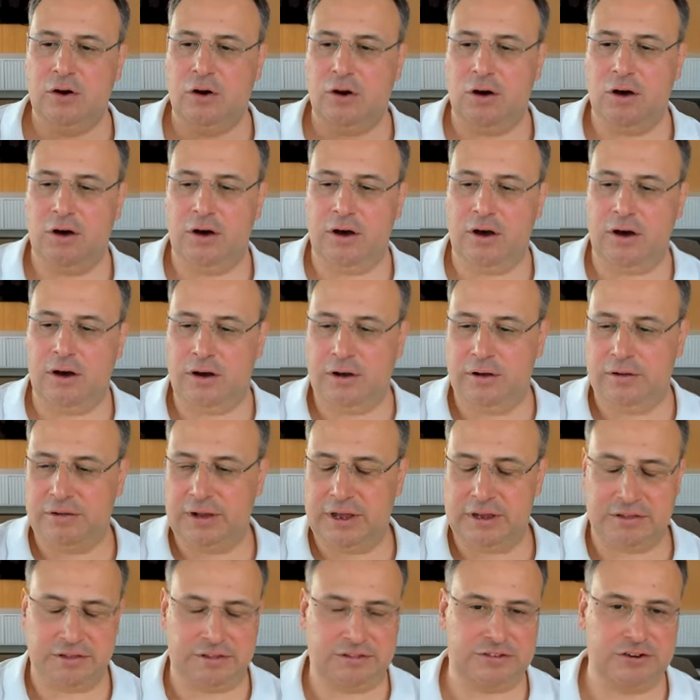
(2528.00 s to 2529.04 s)
like
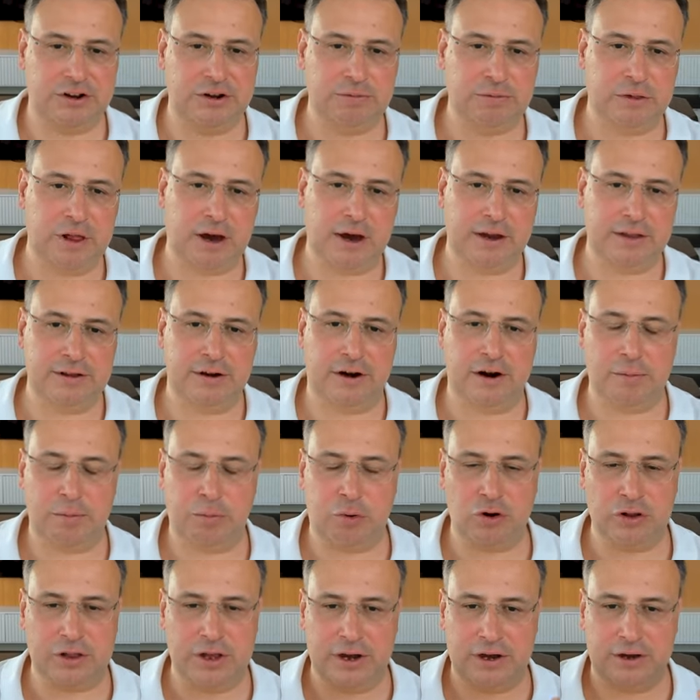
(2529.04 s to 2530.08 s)
streamline our
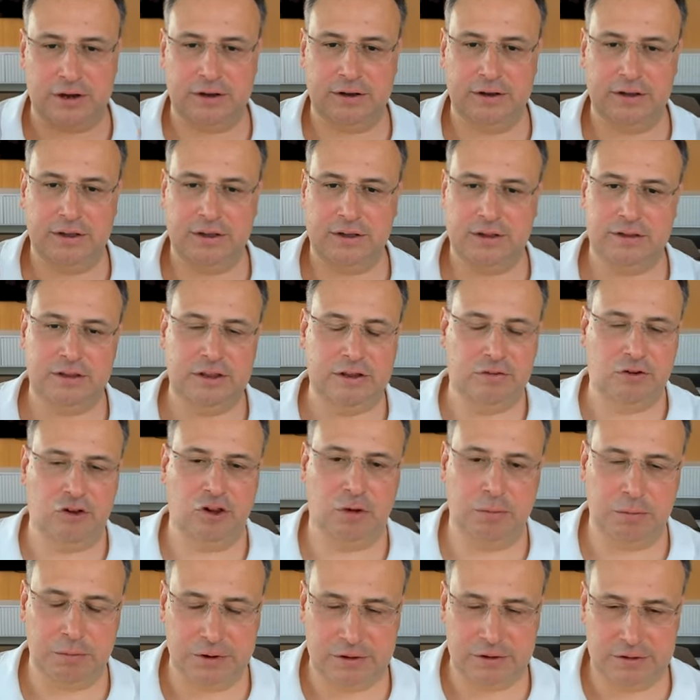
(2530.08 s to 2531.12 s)
product
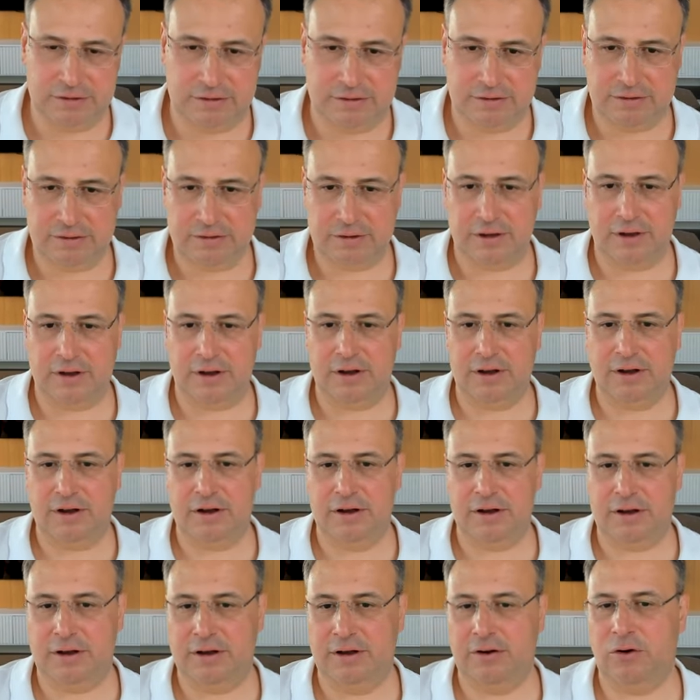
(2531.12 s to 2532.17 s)
development,
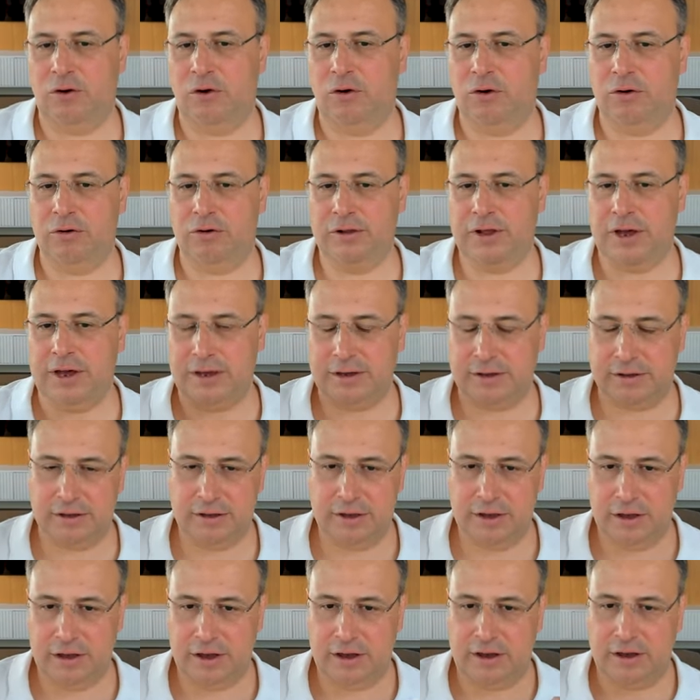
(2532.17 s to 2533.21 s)
or like
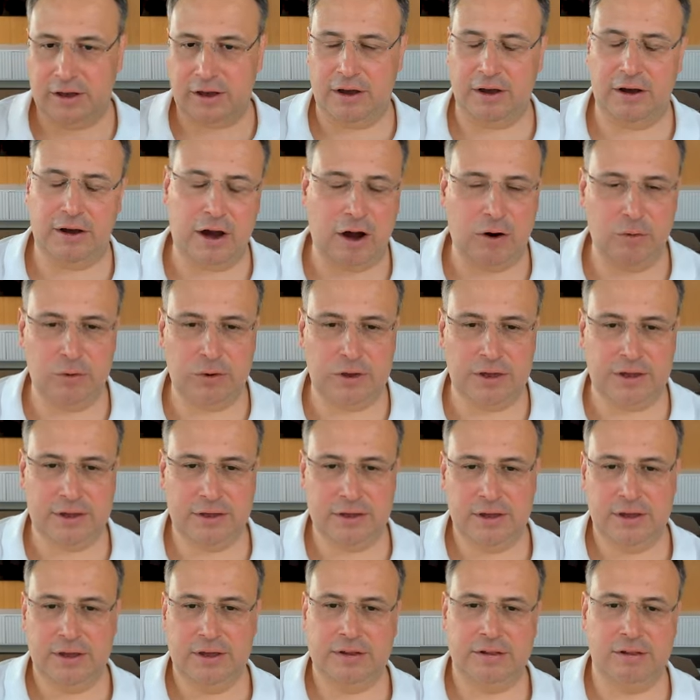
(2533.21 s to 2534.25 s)
how
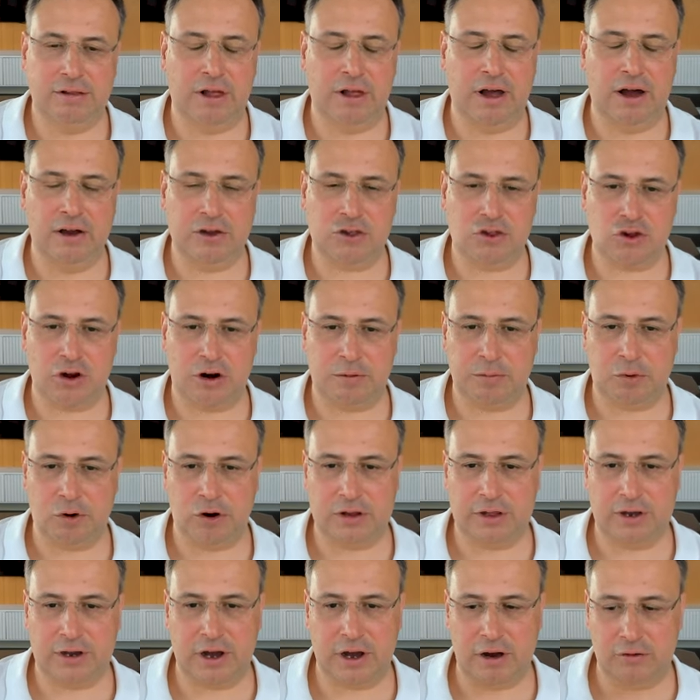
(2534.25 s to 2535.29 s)
we launch our
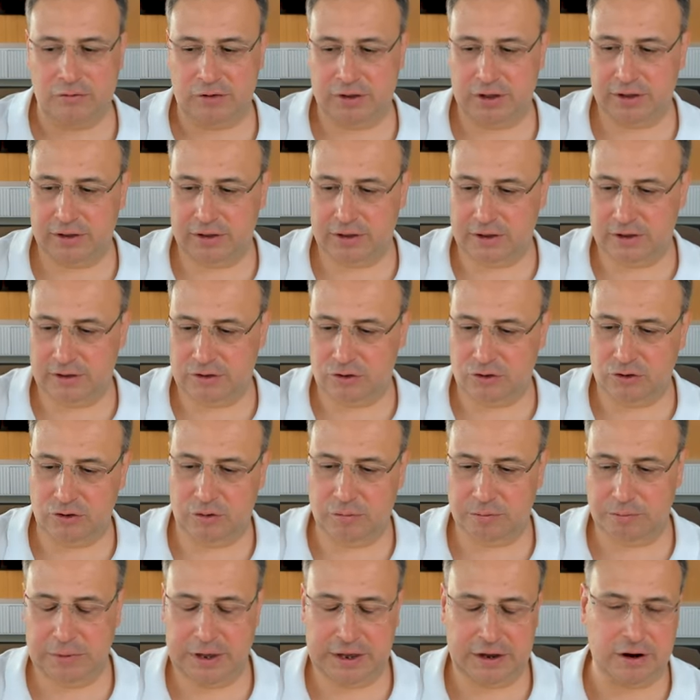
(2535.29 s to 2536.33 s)
product, how we
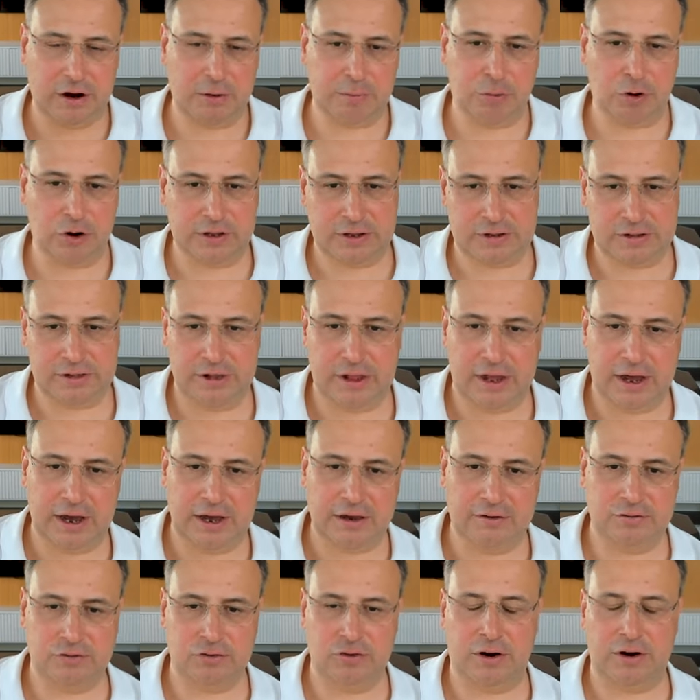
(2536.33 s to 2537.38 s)
make our product
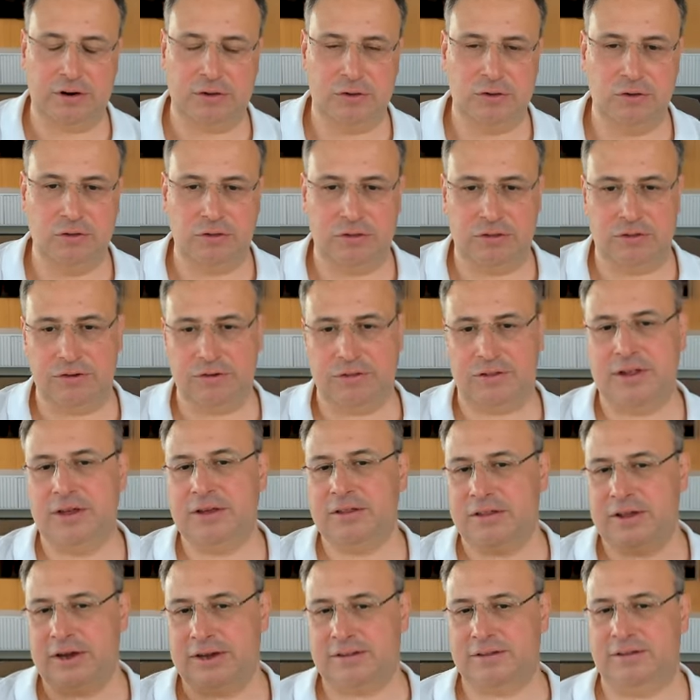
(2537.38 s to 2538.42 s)
live to our users, things
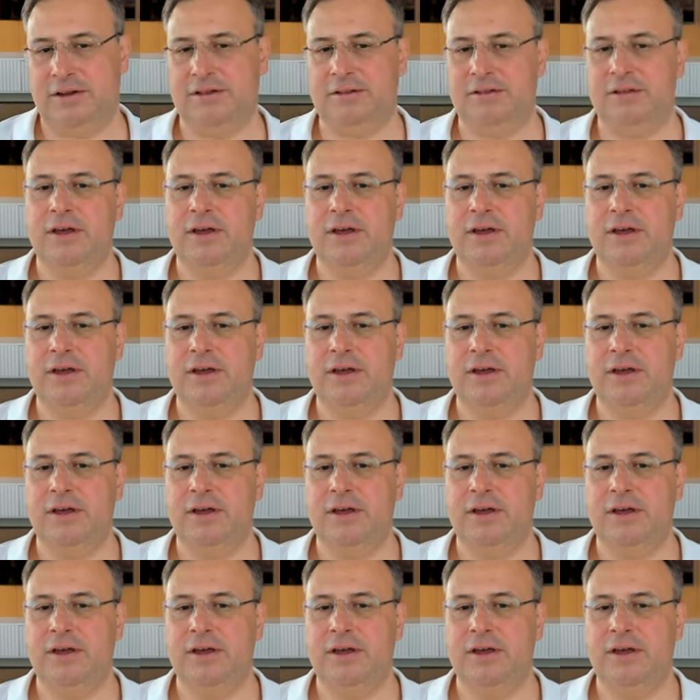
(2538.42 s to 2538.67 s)
like that.